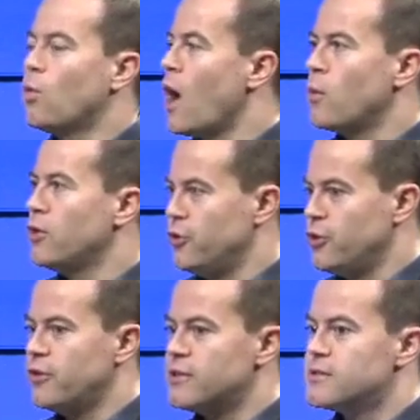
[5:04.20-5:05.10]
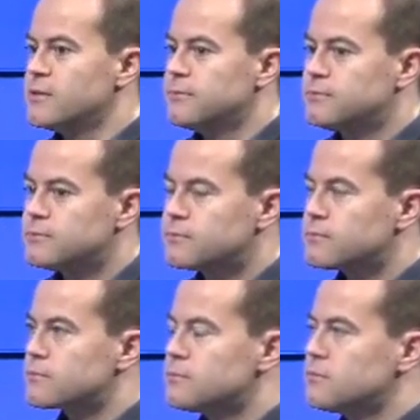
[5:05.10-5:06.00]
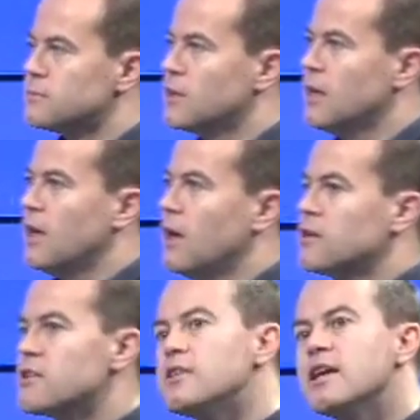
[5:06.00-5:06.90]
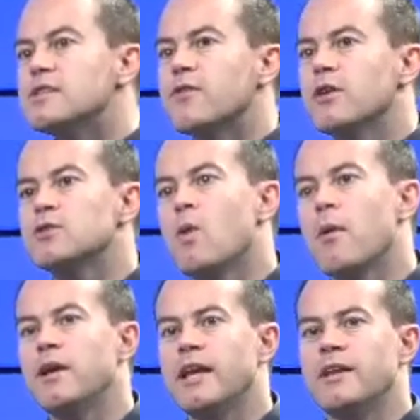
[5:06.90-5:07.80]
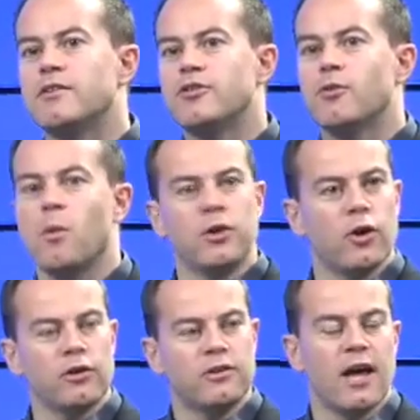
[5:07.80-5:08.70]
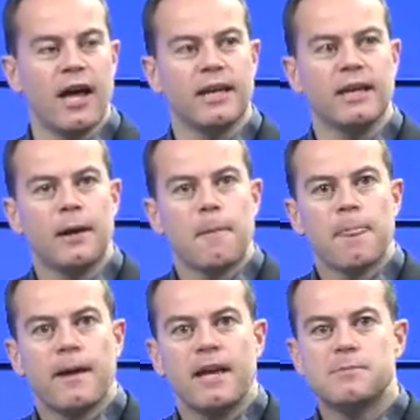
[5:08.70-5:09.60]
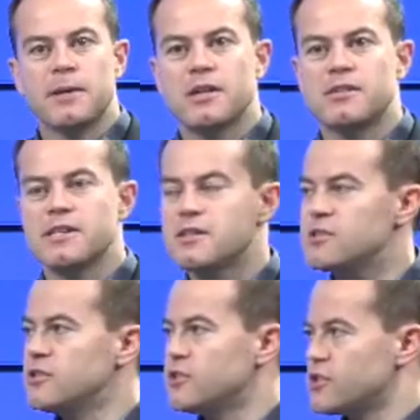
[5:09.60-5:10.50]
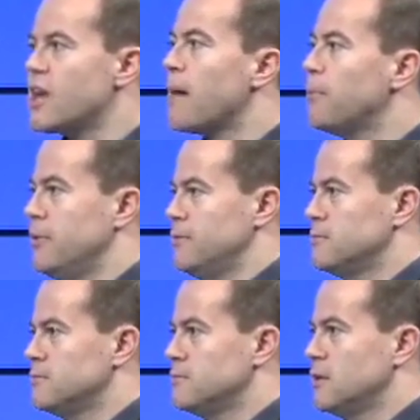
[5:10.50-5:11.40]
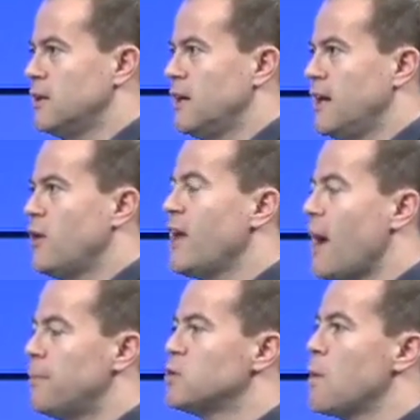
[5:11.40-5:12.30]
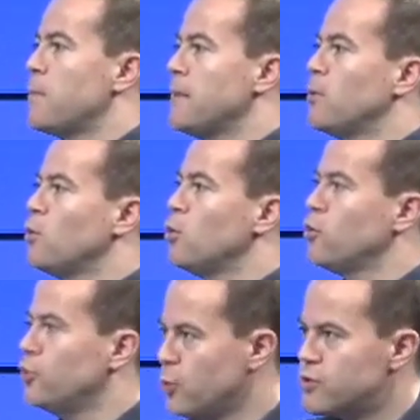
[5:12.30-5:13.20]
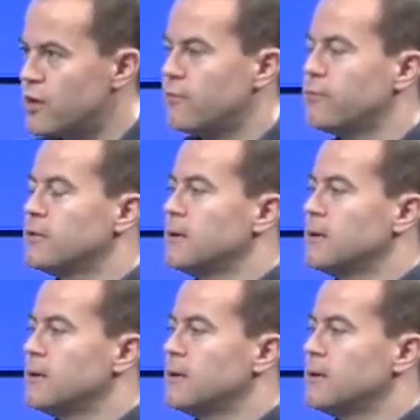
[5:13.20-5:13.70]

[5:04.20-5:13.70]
why wouldn't you do this? Because the thing is, folks, why we need to do what we're doing today is because this doesn't just happen. It only happens when people do stuff.